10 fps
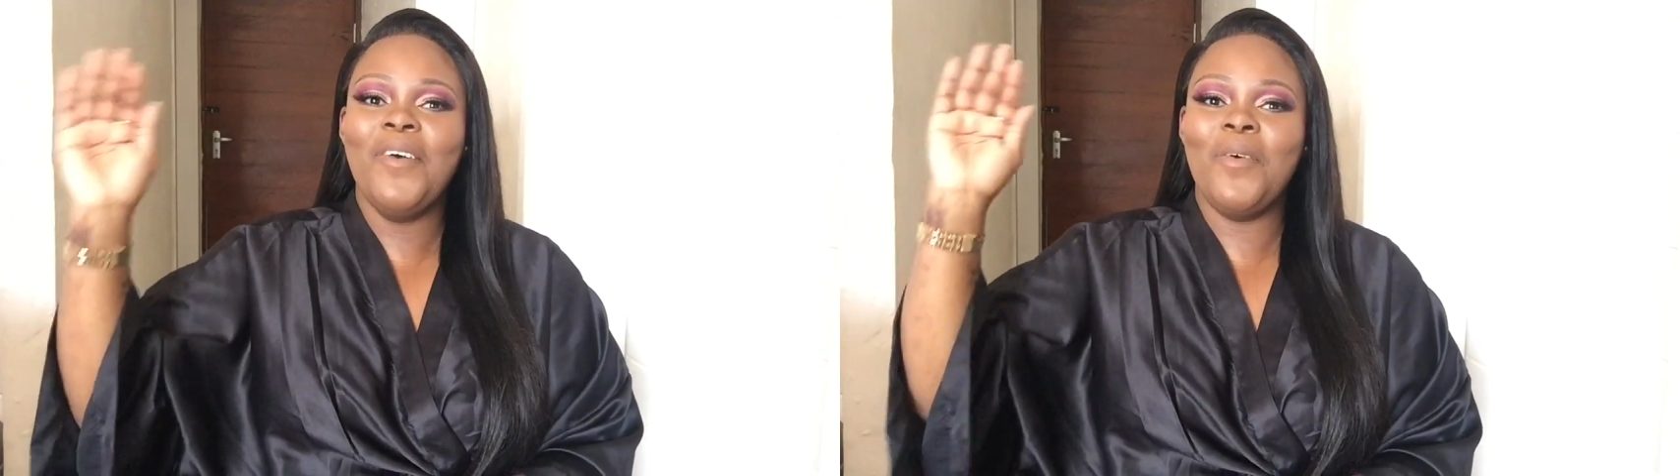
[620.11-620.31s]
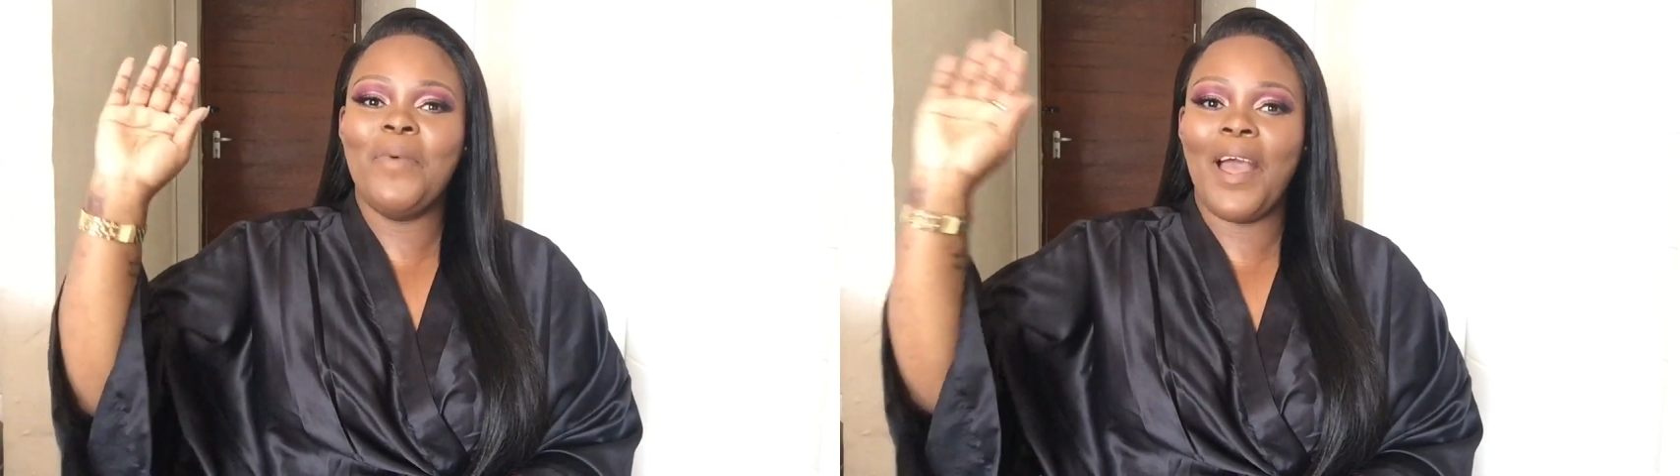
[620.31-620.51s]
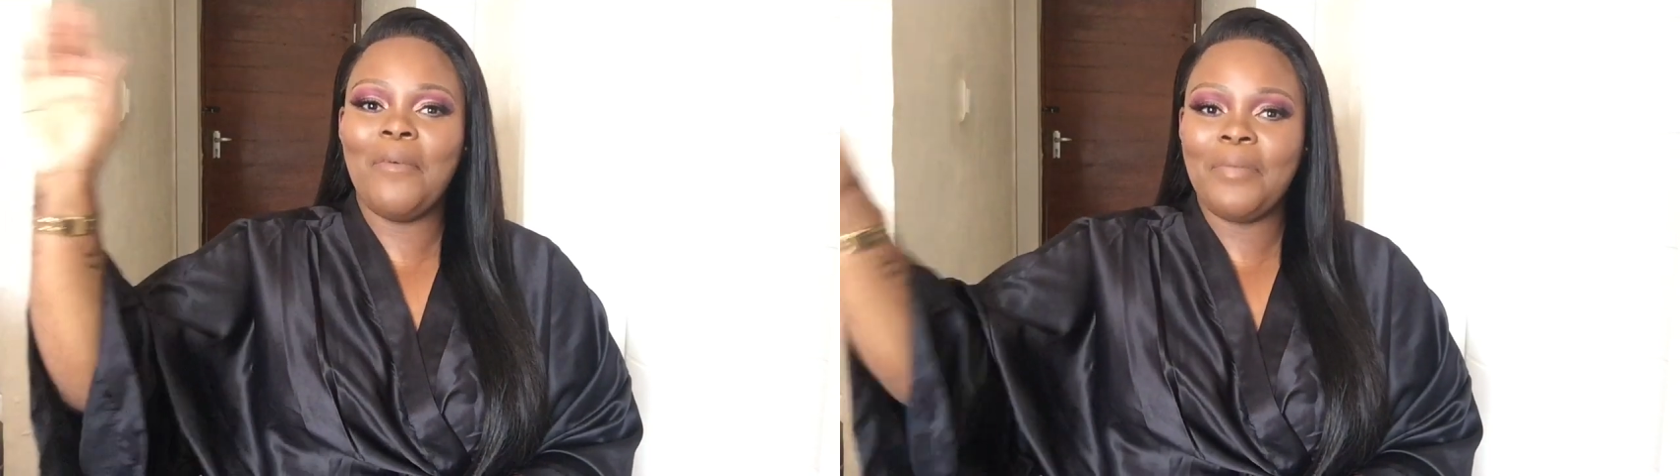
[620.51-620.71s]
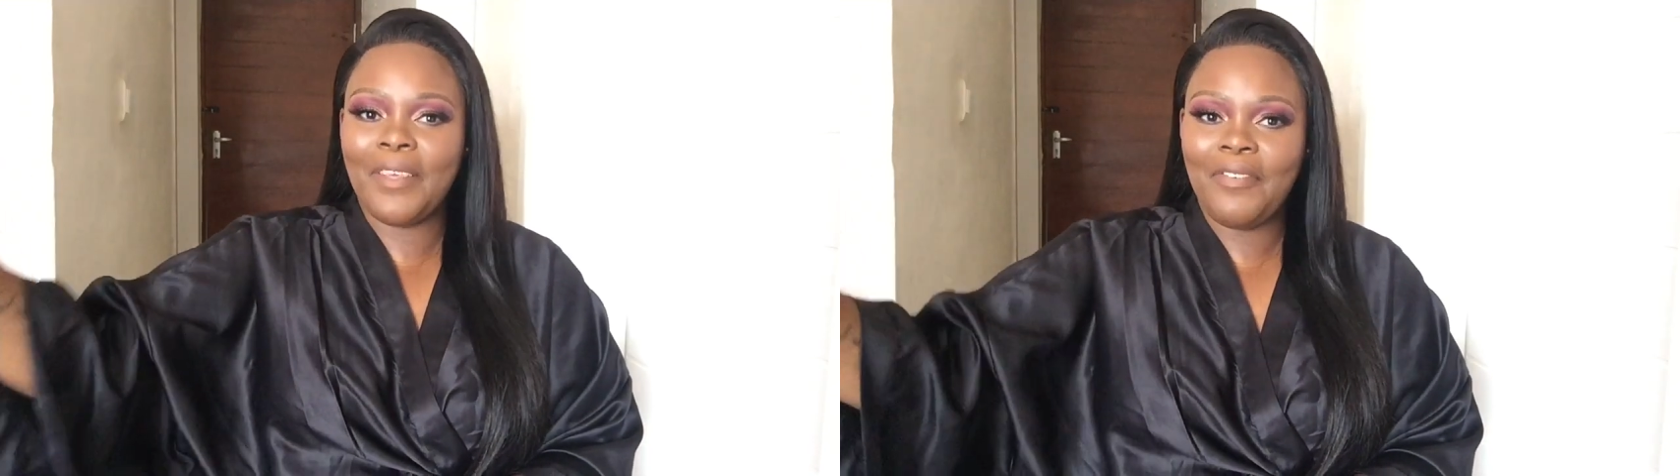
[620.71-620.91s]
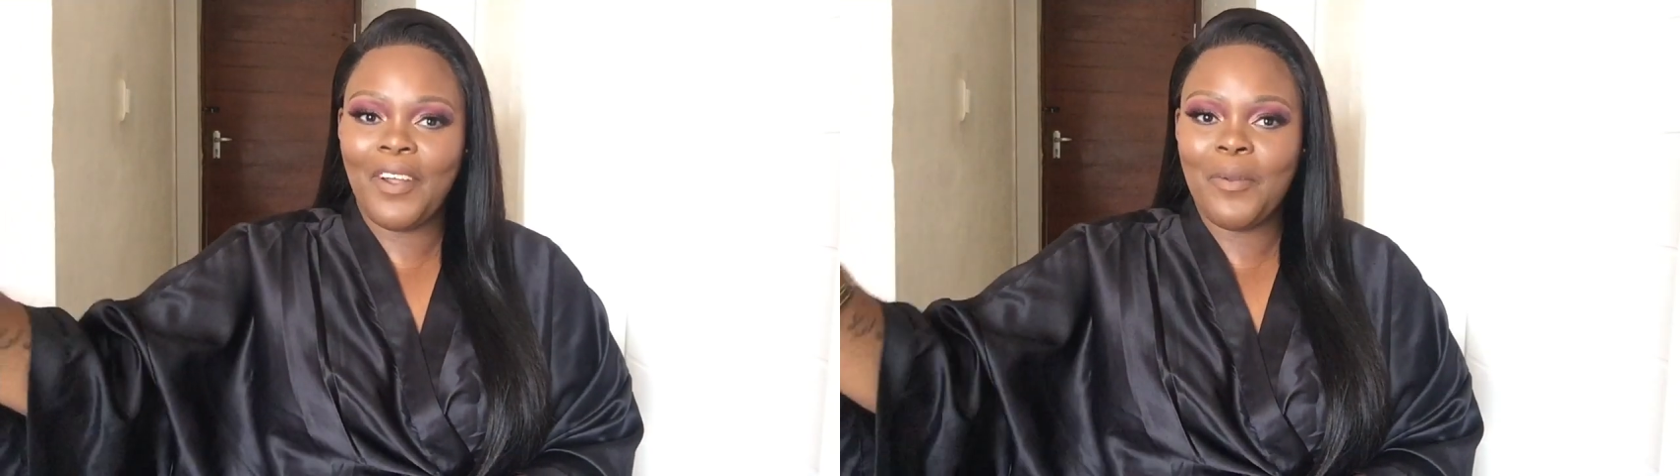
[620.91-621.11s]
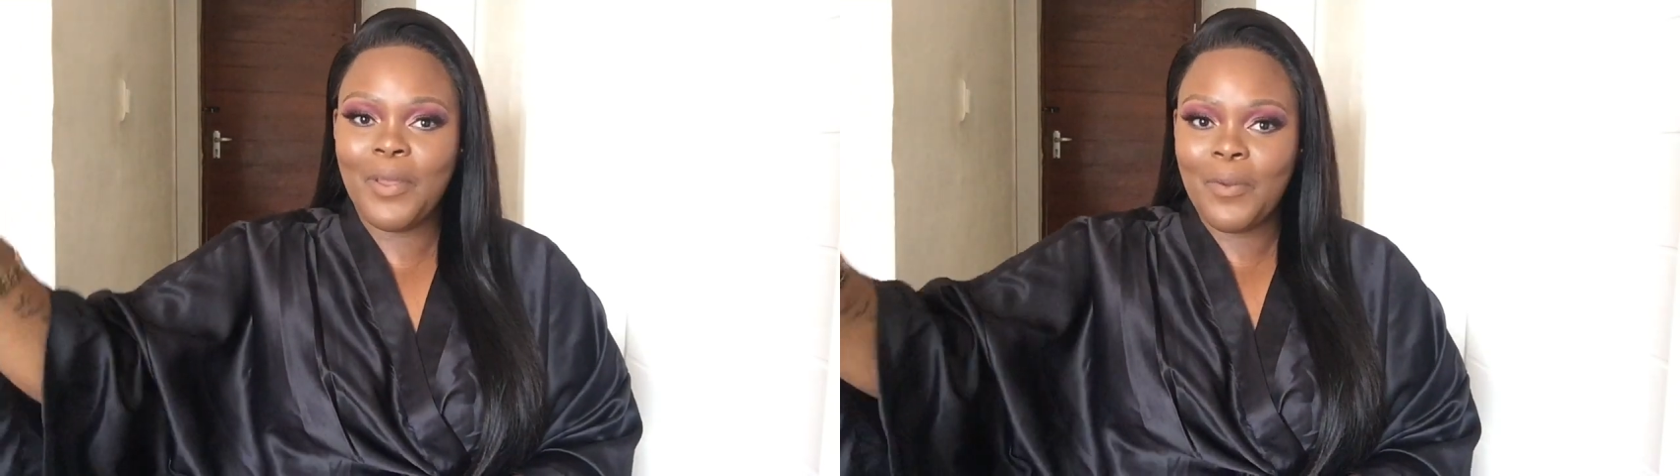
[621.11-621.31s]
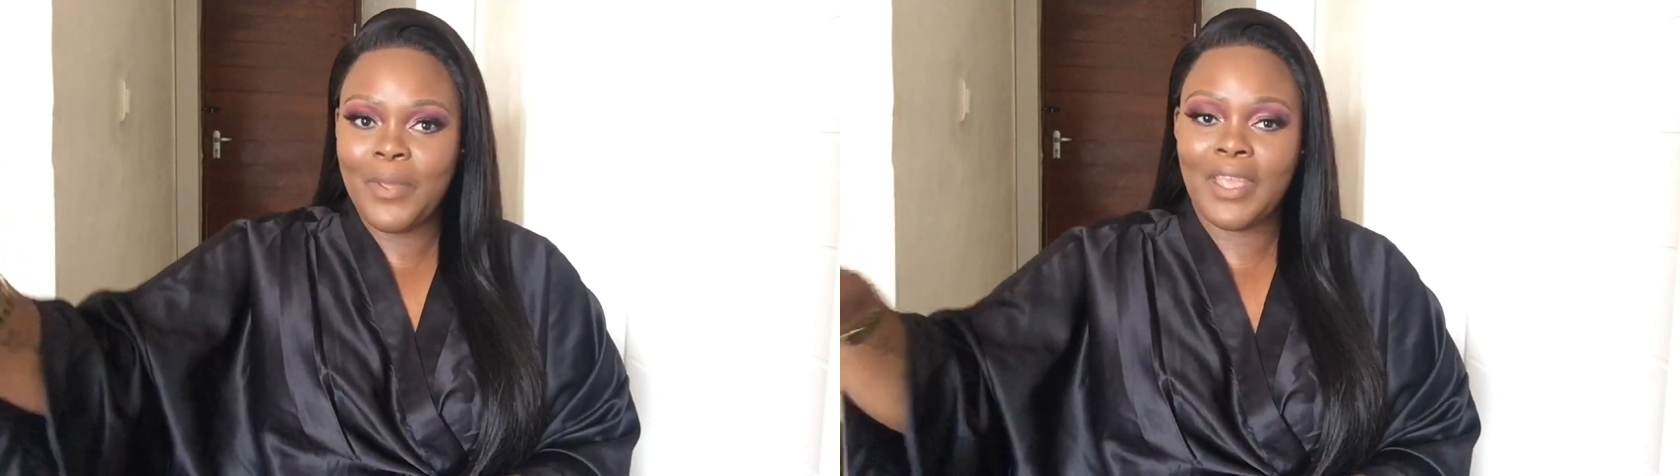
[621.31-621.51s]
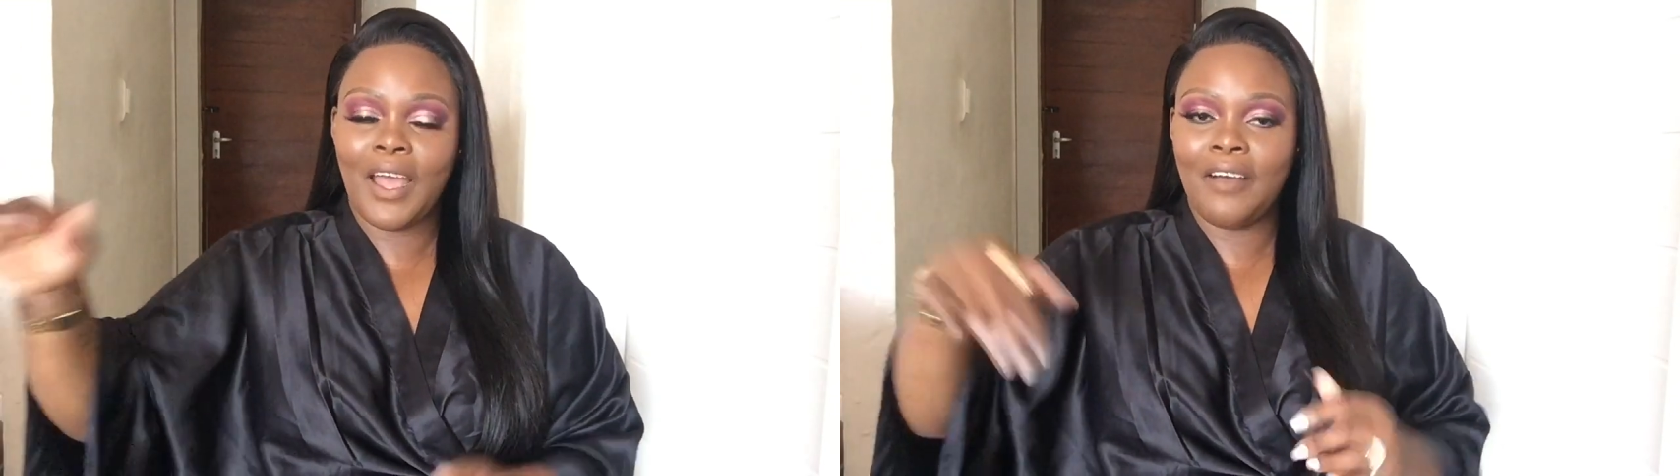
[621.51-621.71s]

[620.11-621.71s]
will be up the following week